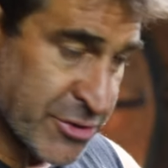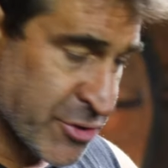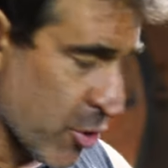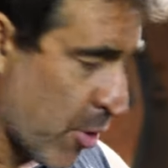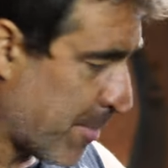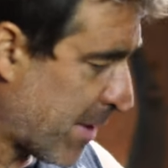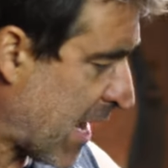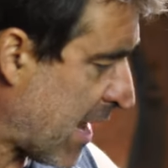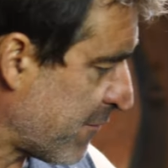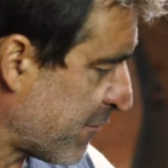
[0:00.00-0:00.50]
So
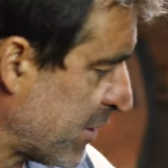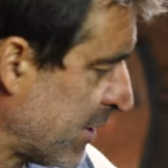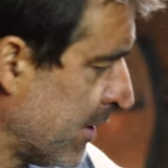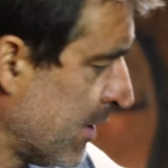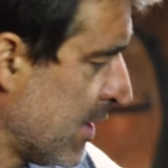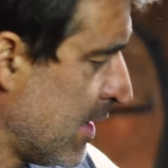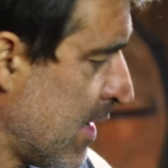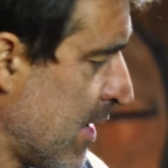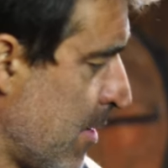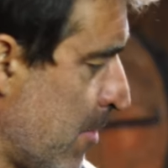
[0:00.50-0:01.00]
I'm gonna have to
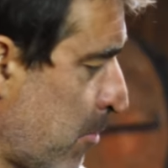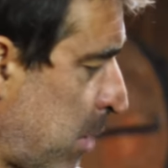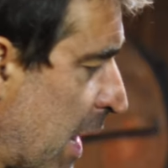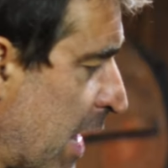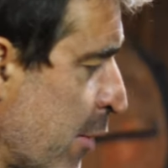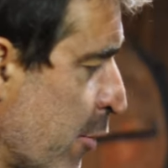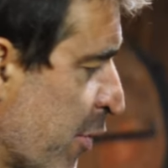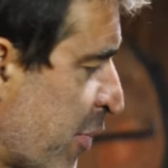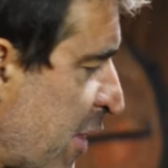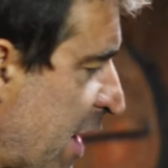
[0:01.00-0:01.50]

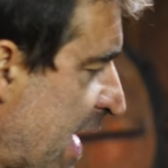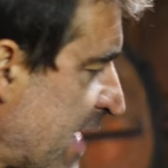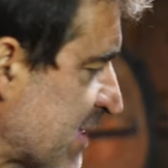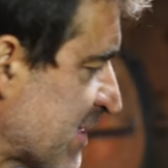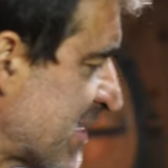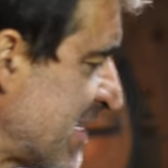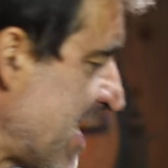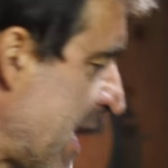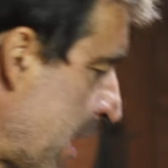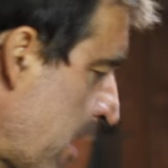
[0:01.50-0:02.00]
play with
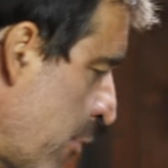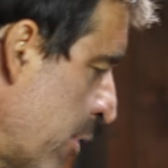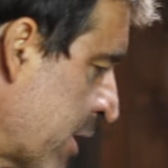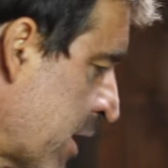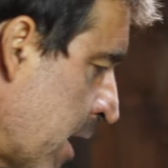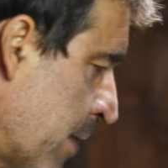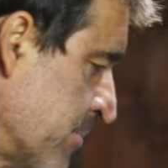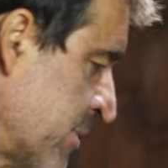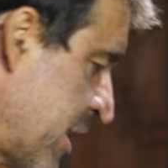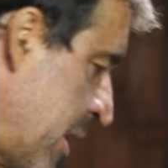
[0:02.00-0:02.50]
that, see how it
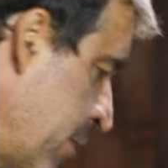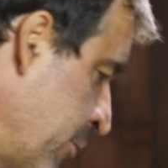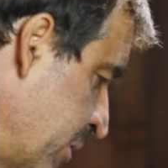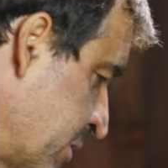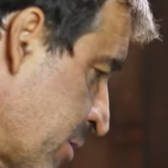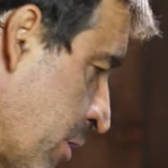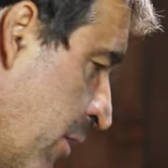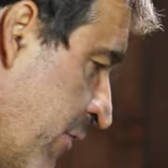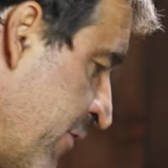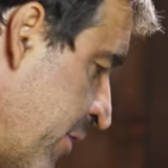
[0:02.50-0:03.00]
comes out.
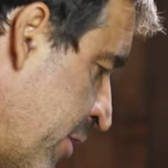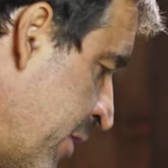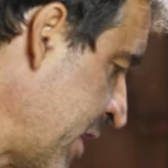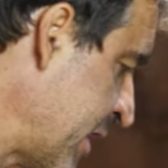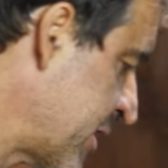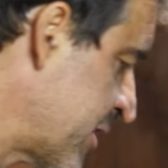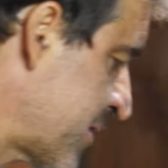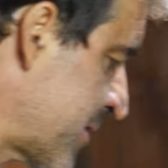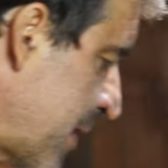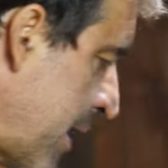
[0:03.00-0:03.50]
It's all very
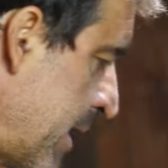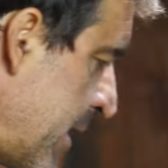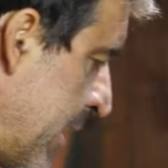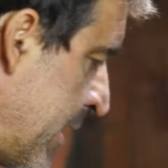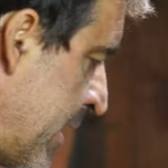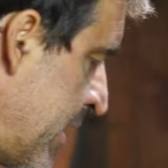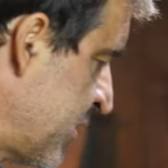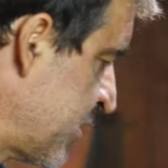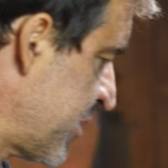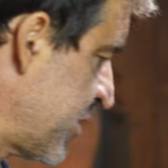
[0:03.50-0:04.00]

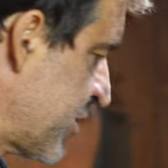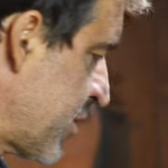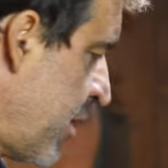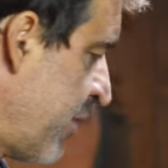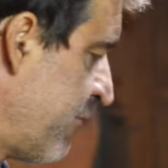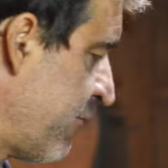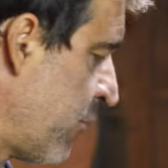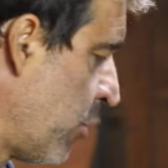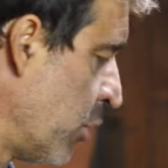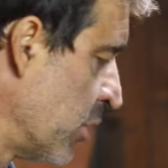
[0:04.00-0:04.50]
exciting as this
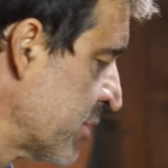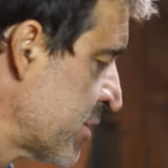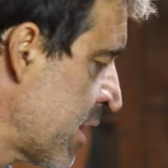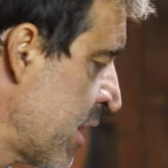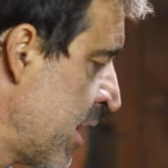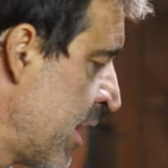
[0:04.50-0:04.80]
unfolds.